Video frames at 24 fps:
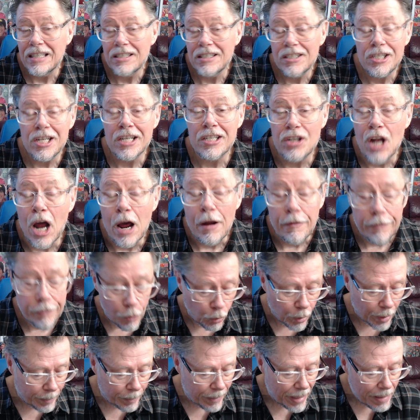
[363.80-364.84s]
just not
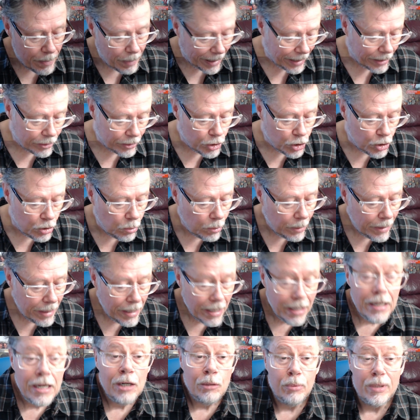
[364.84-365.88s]
for me, but I do
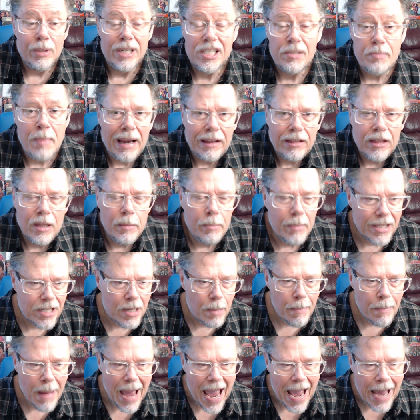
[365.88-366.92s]
respect them as a
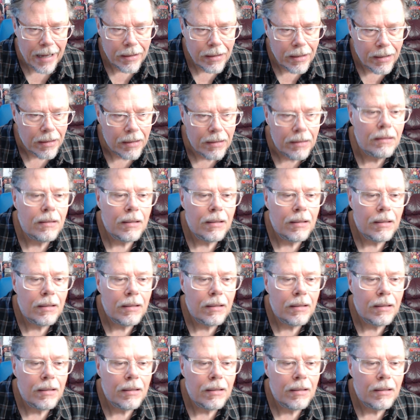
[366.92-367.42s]
band,